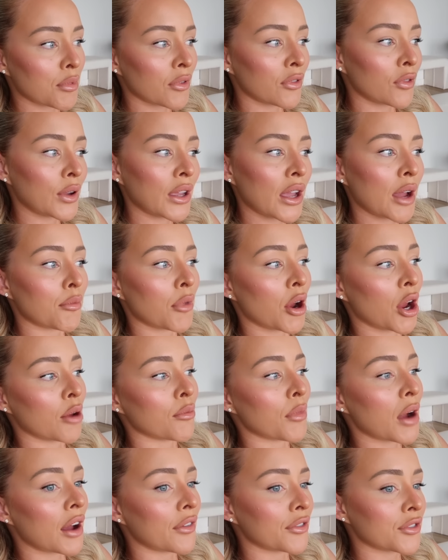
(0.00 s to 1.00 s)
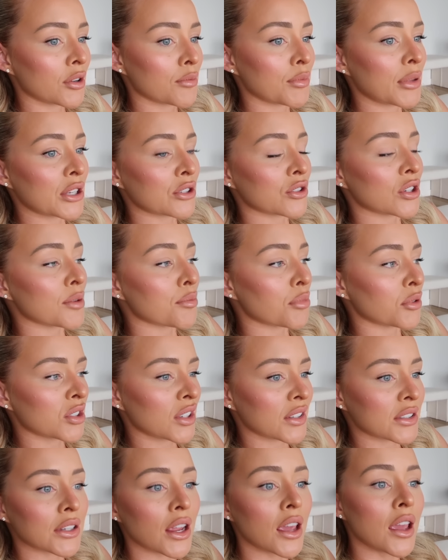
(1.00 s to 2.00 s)
before you come home after a big trip or
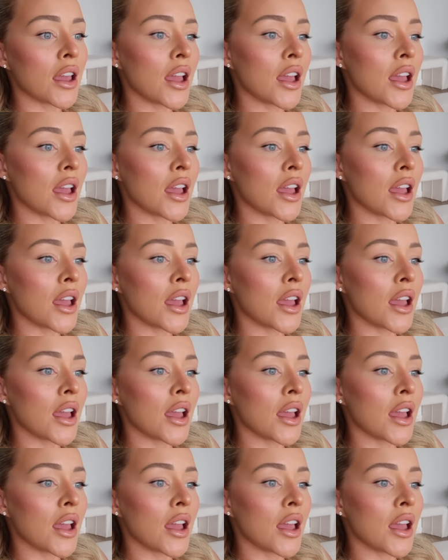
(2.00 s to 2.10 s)
just